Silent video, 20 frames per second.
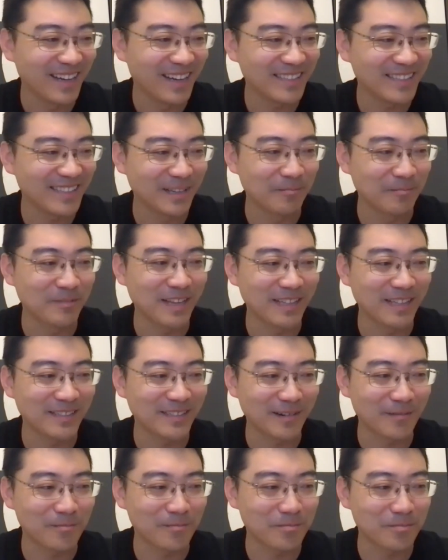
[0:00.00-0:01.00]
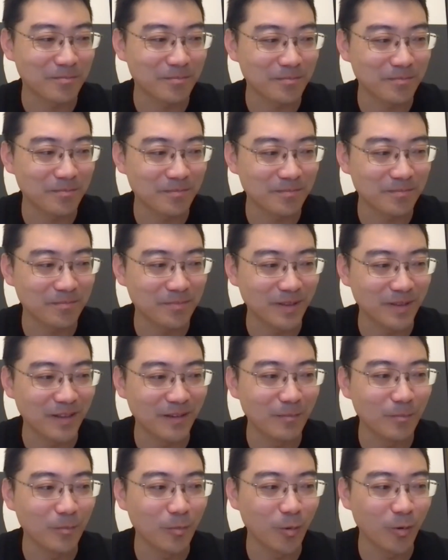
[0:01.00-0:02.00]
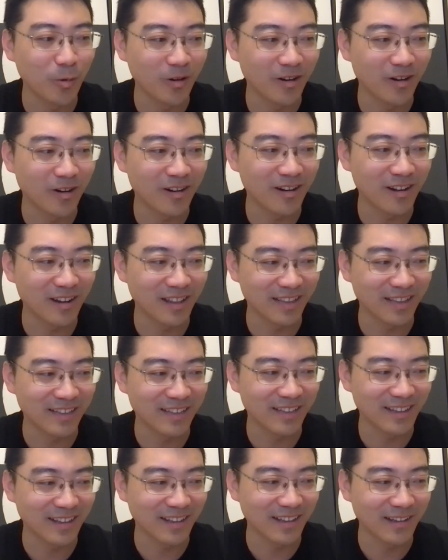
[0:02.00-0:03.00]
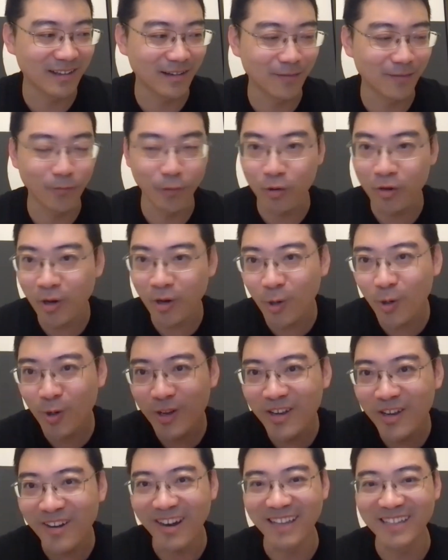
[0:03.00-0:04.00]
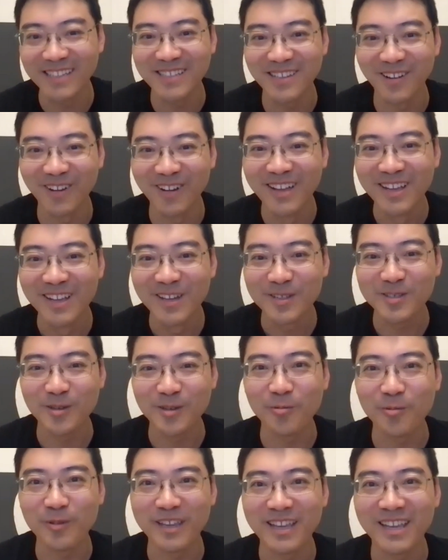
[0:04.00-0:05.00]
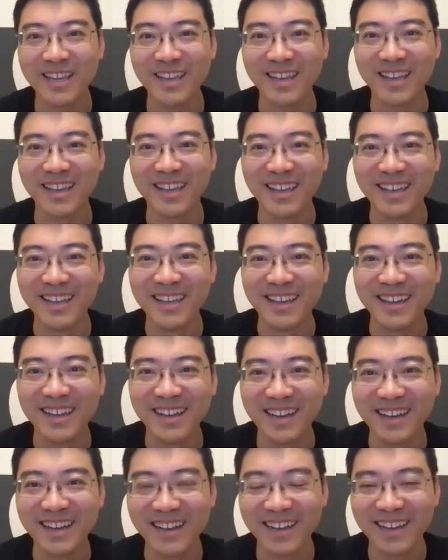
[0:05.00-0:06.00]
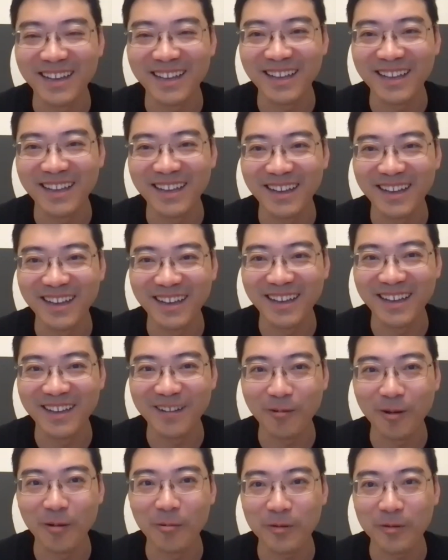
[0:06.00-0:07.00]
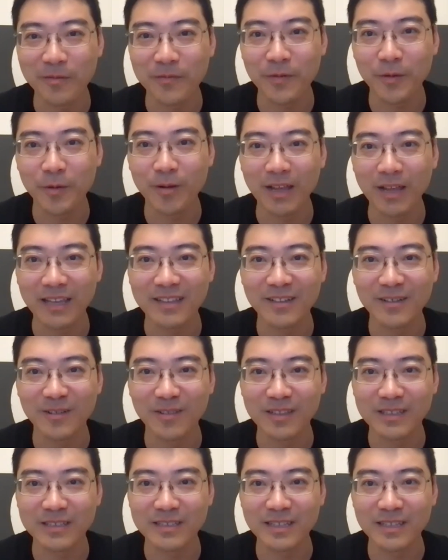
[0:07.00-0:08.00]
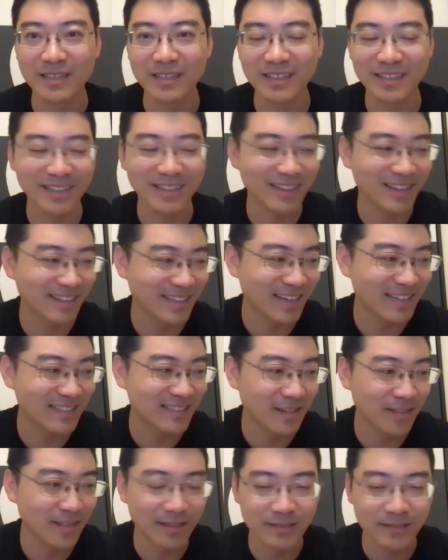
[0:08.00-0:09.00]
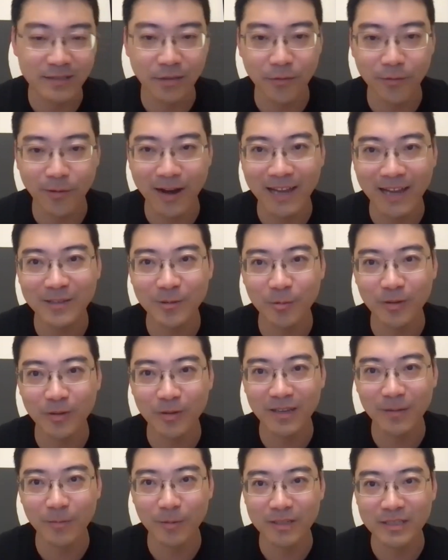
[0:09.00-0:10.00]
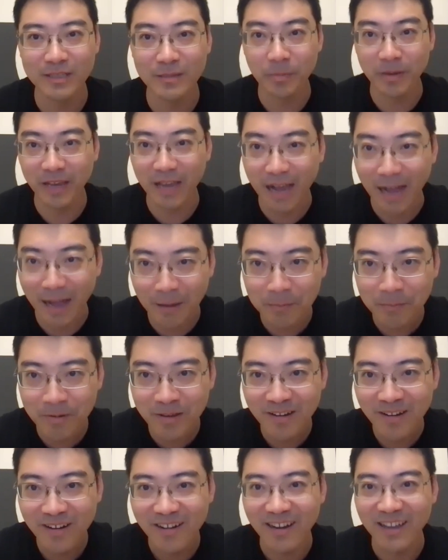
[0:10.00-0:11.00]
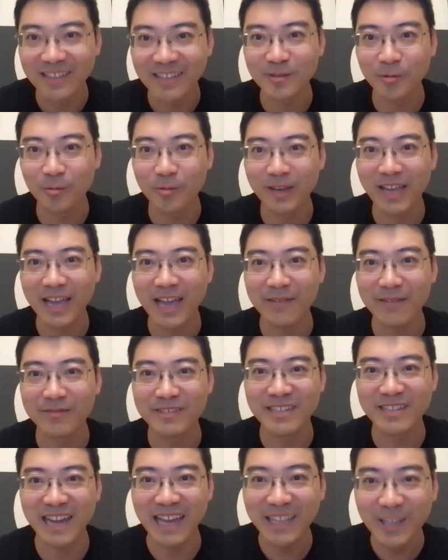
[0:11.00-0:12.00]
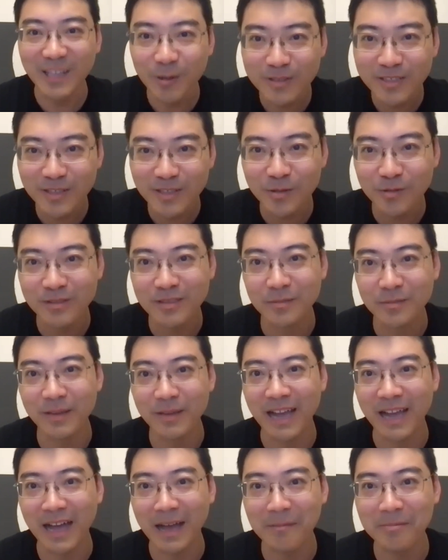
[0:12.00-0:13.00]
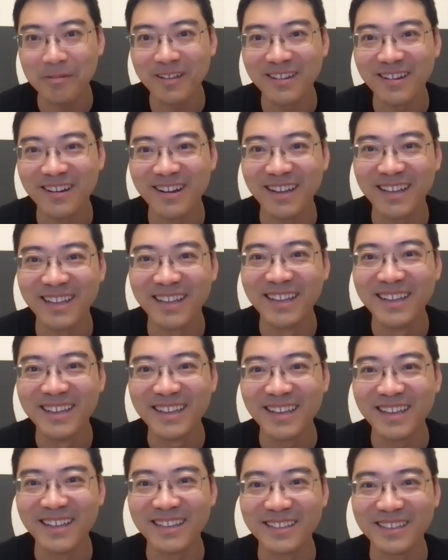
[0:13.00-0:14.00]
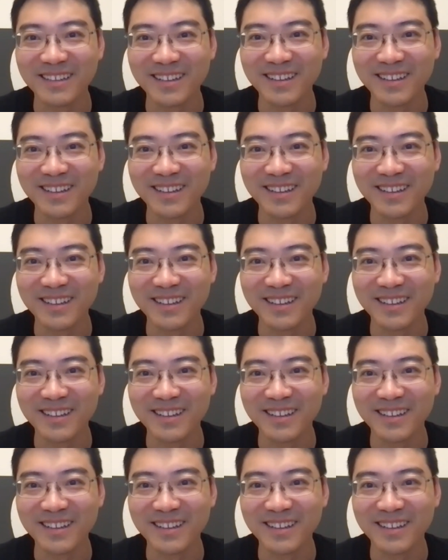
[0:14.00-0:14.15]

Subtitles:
sometimes are being more like vocal, right? So we when we feel like this tension, this threat, we speak up. Right, so we have channels to speak up, right? And